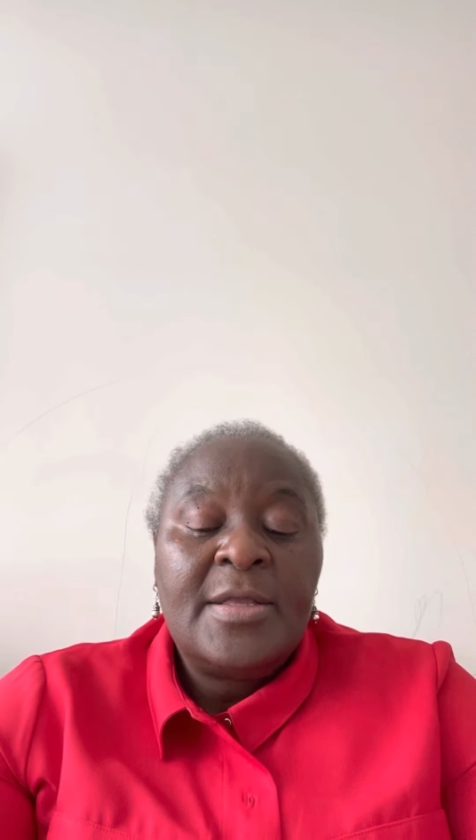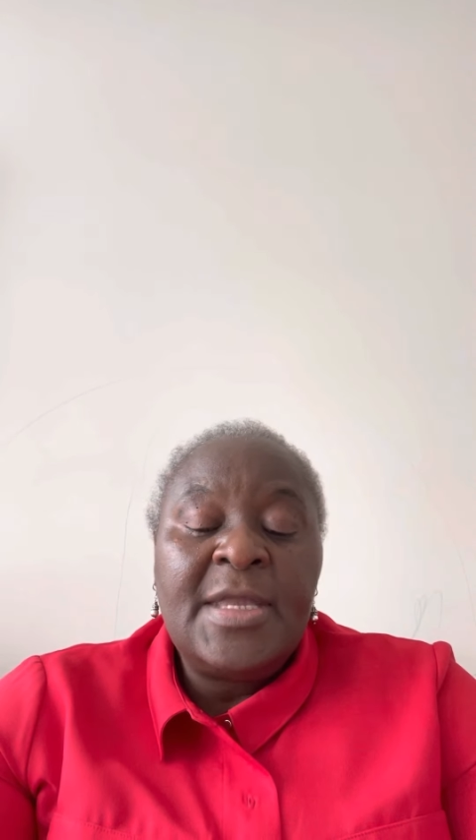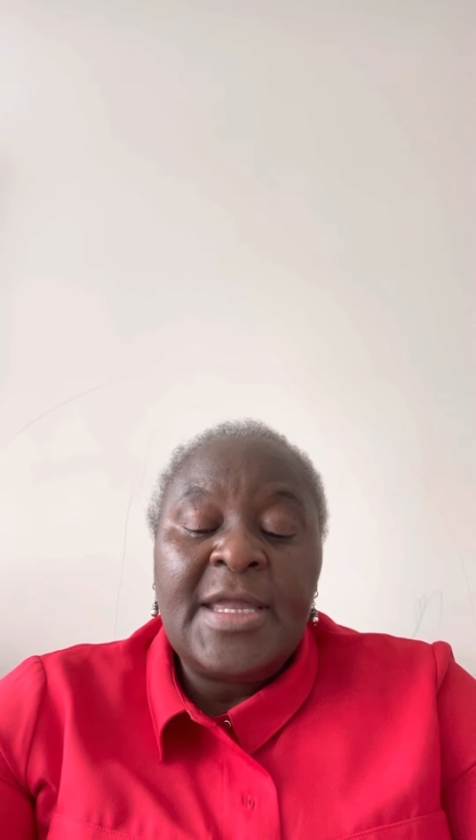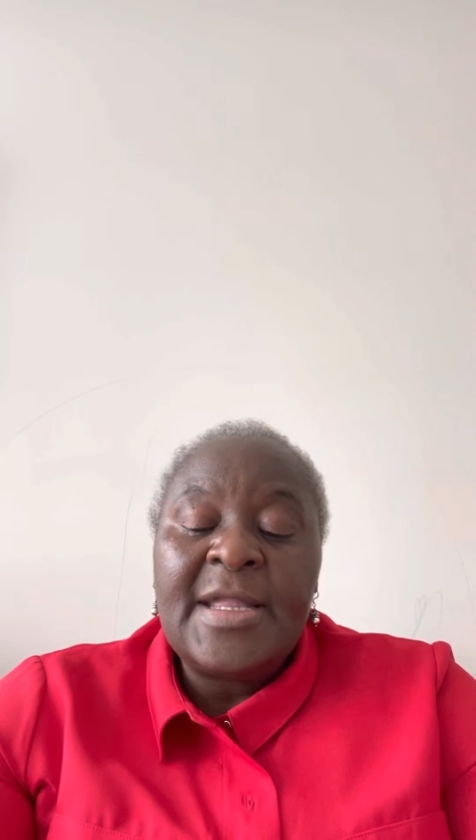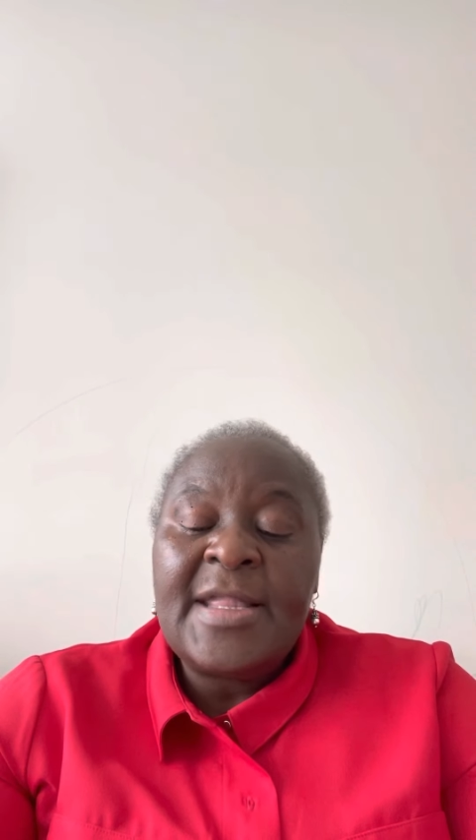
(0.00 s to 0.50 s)

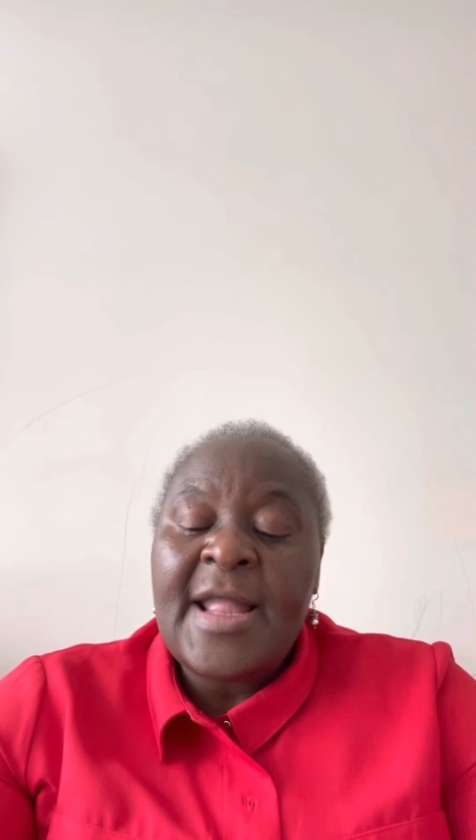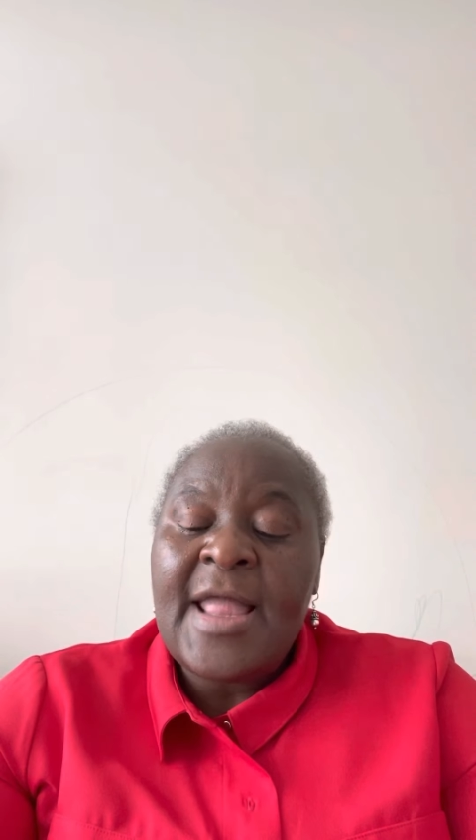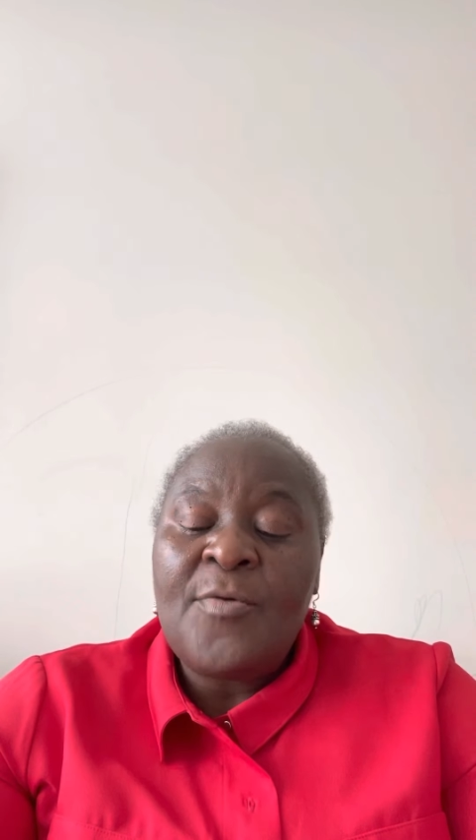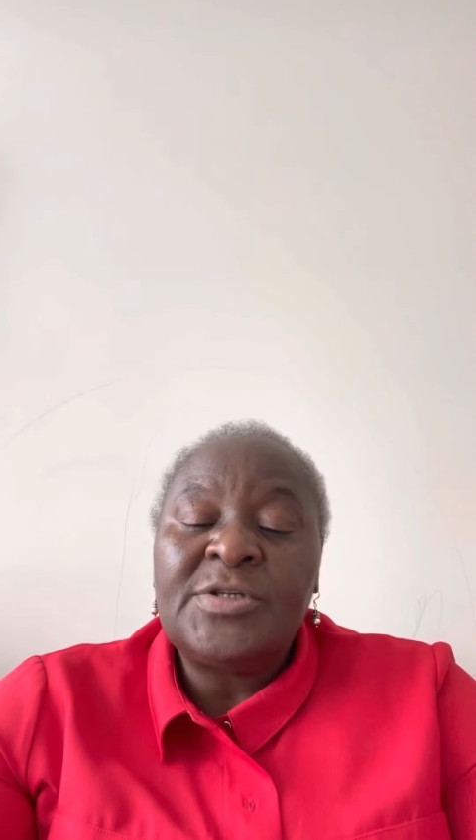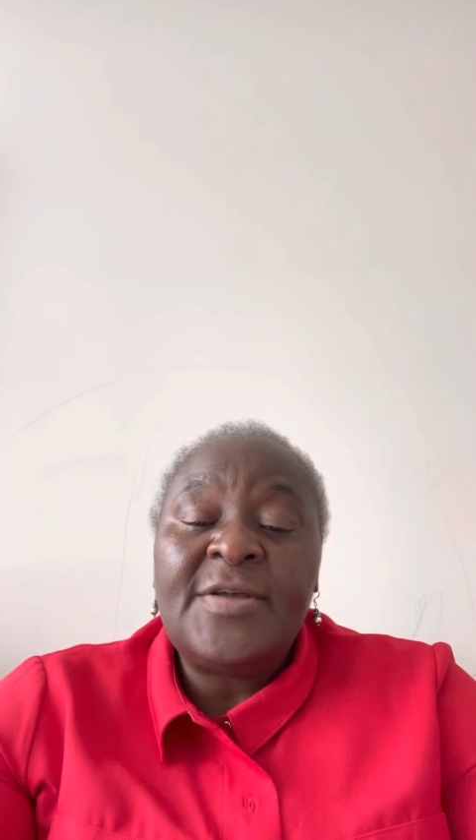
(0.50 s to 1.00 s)
thinking that
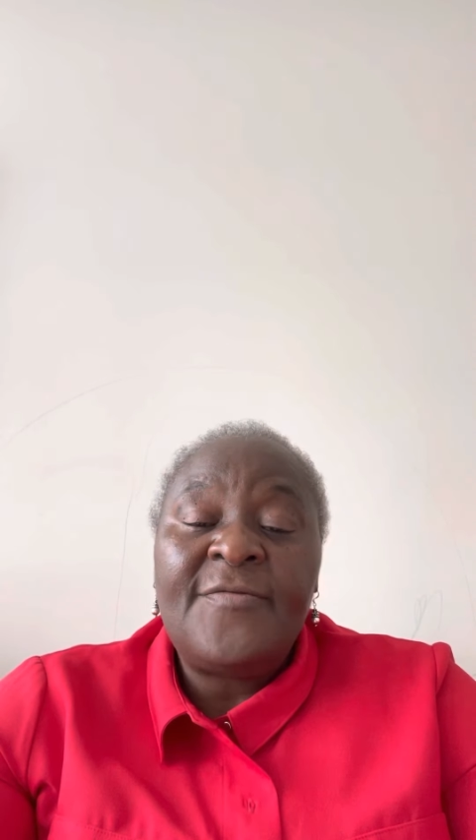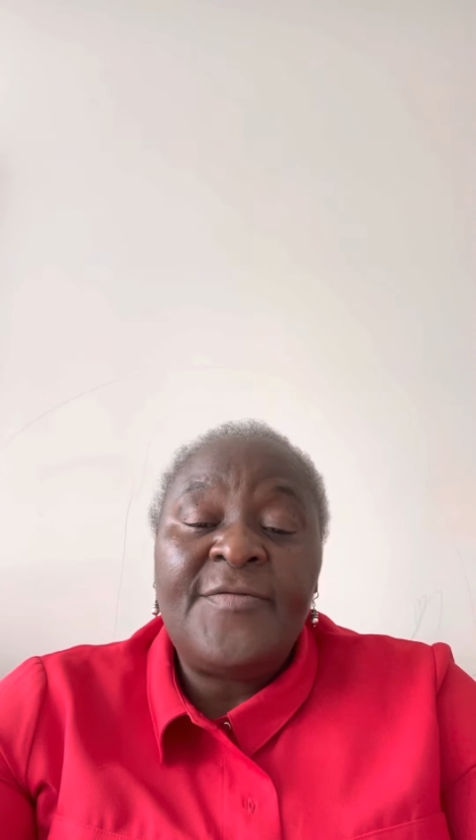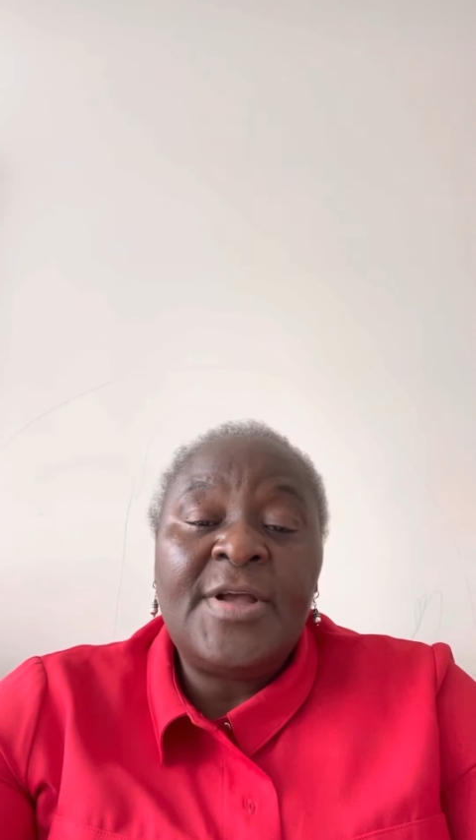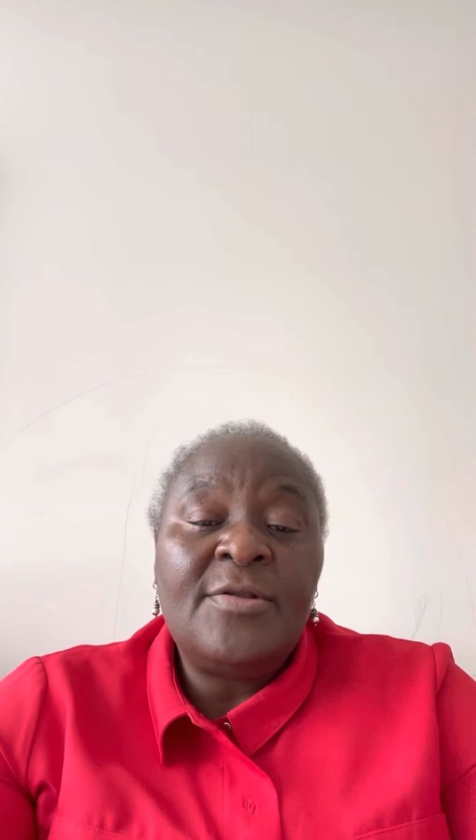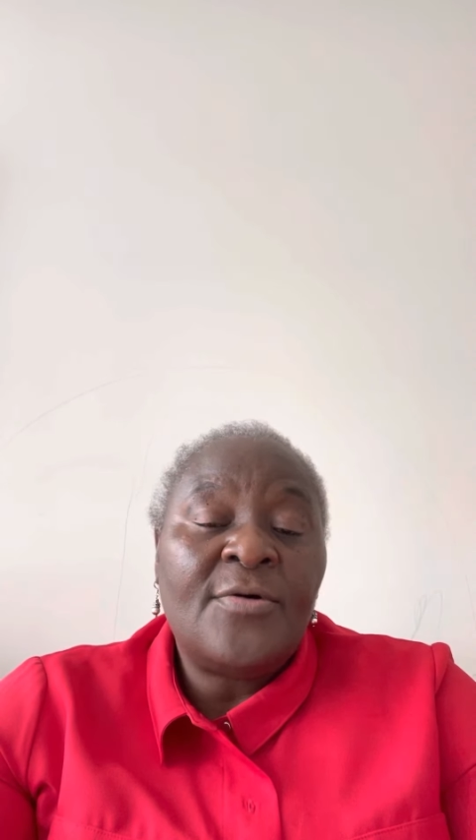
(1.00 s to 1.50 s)
I was a
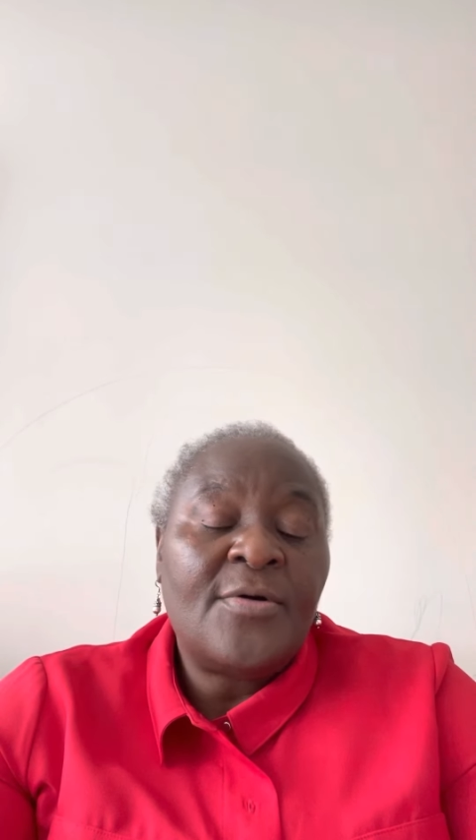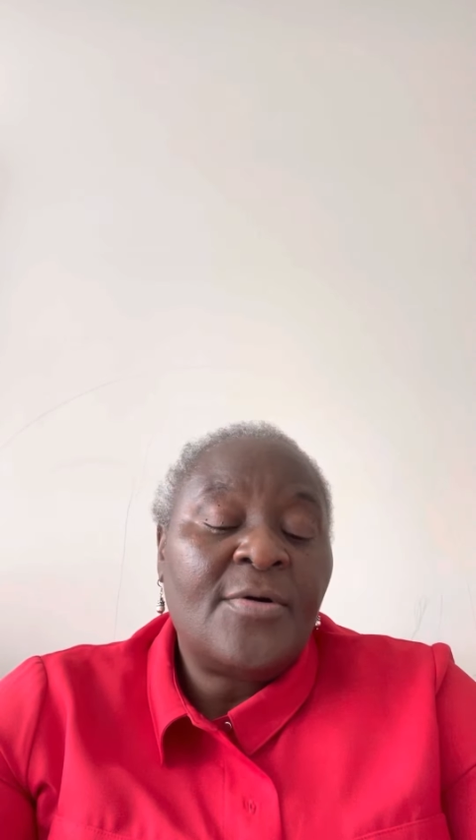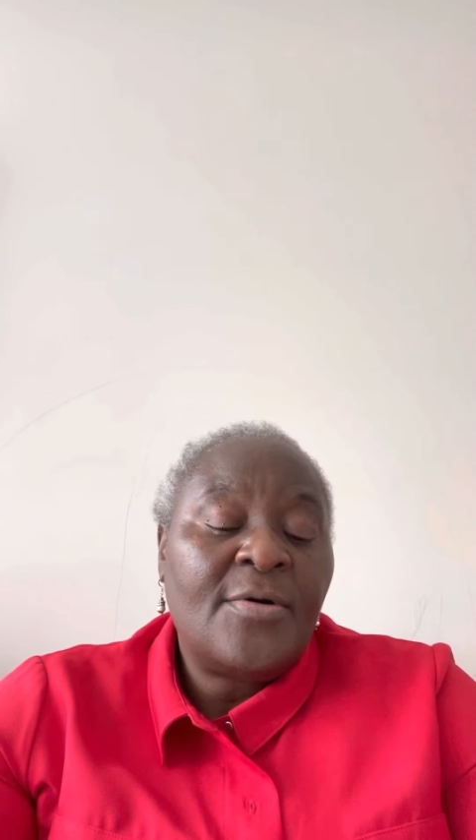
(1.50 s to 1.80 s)
failure